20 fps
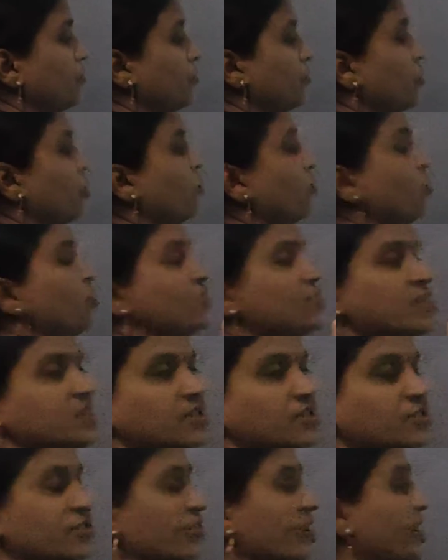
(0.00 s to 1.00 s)
The ovule is a
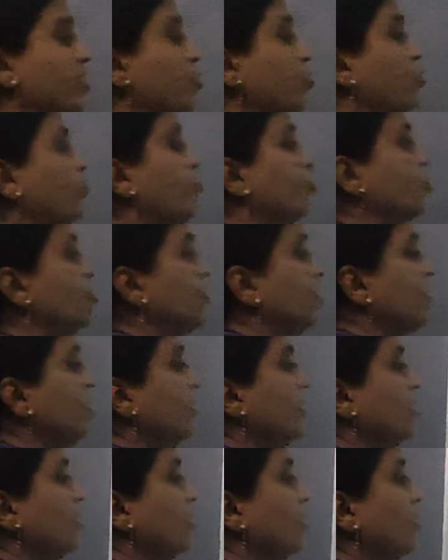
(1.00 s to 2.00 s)
straight ovule.
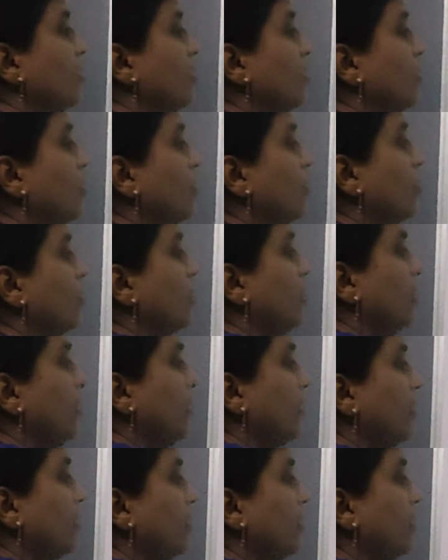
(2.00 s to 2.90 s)
Okay.